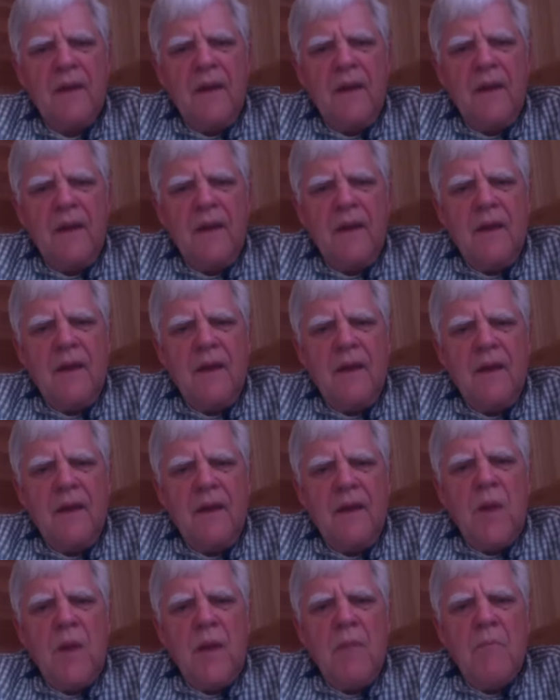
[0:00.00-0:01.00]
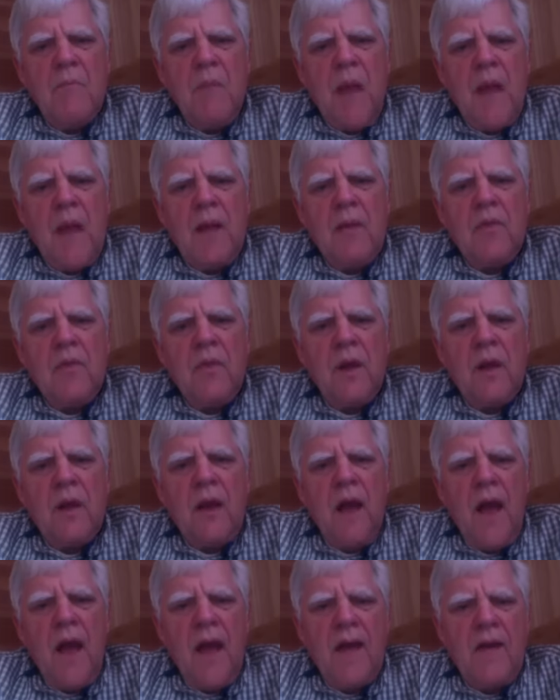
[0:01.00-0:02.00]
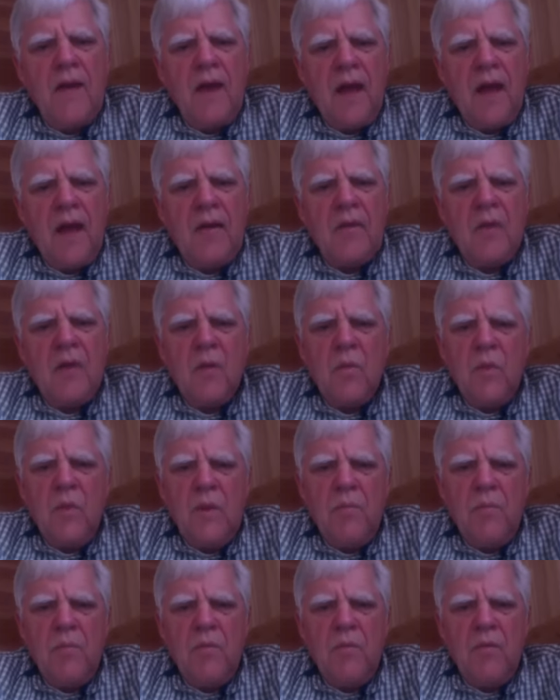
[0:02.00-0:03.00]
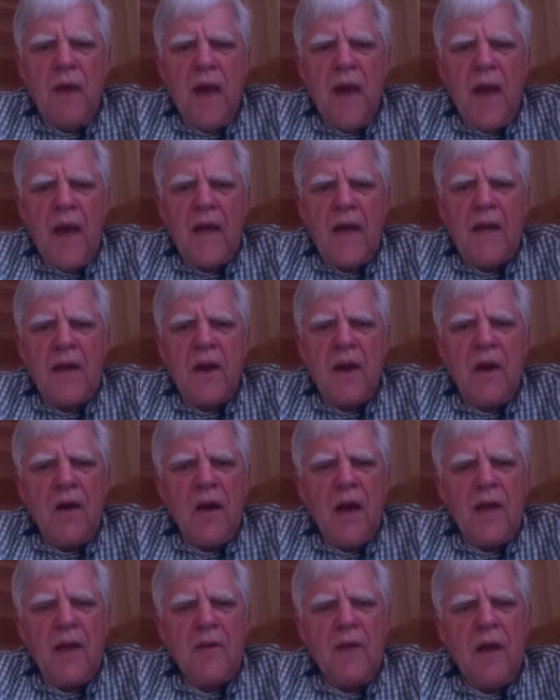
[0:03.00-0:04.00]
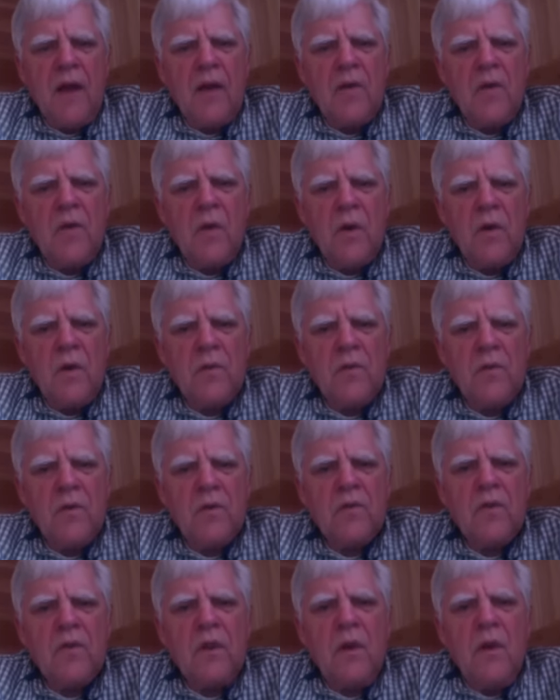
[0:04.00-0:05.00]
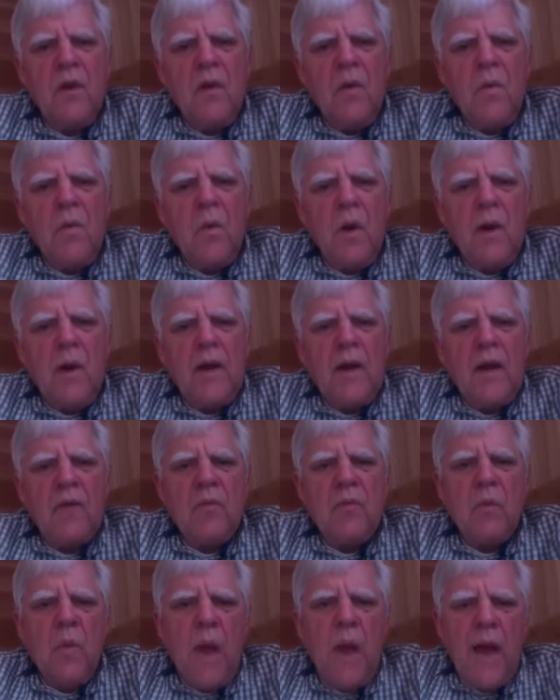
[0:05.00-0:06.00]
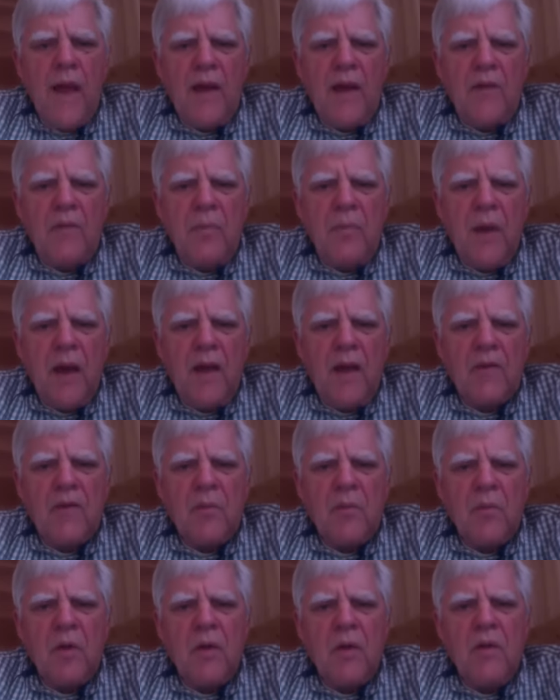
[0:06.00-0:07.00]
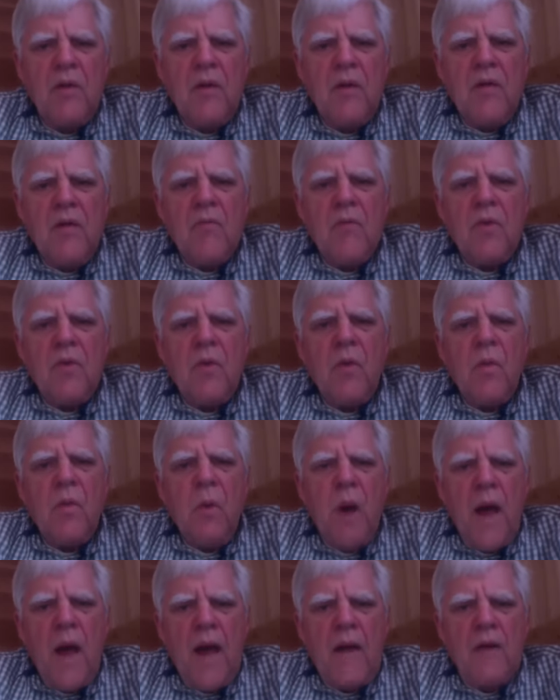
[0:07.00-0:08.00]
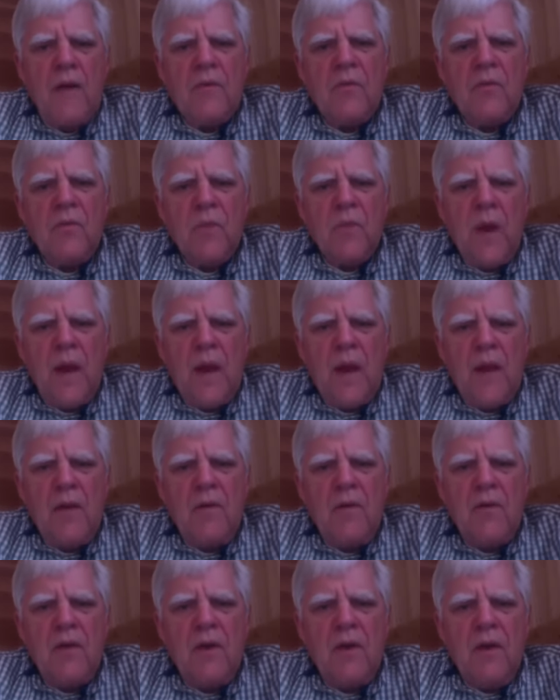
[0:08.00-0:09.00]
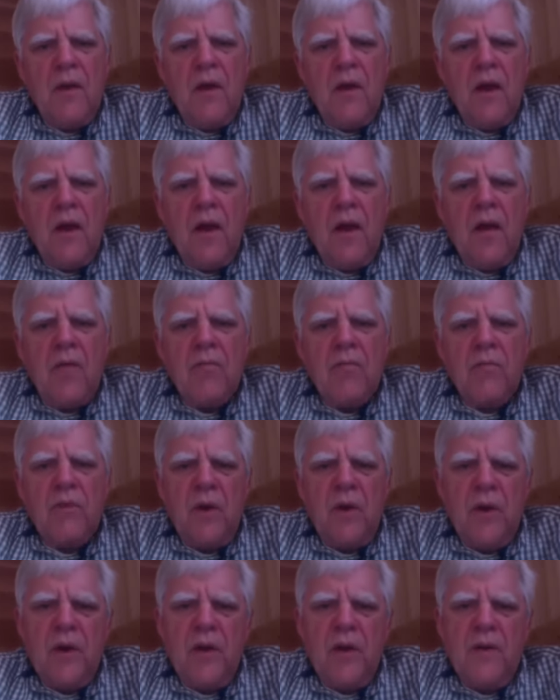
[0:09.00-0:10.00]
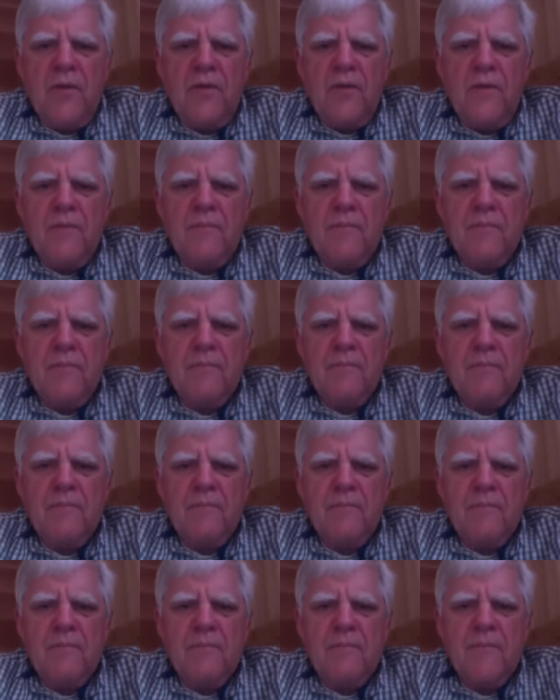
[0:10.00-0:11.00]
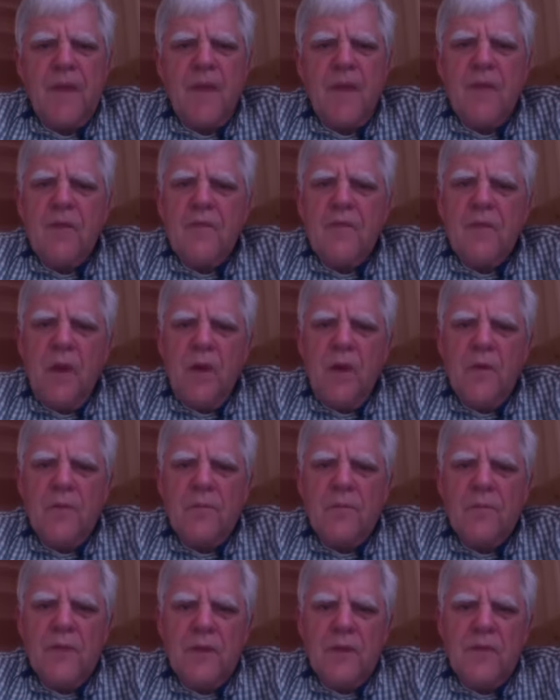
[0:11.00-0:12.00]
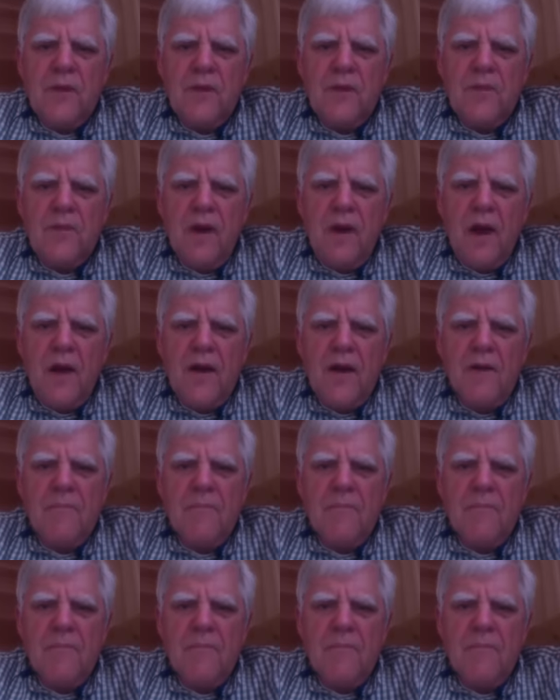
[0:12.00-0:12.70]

how can we make the content that we provide in our online courses work as well as possible for the widest range of learners? So, let's get started.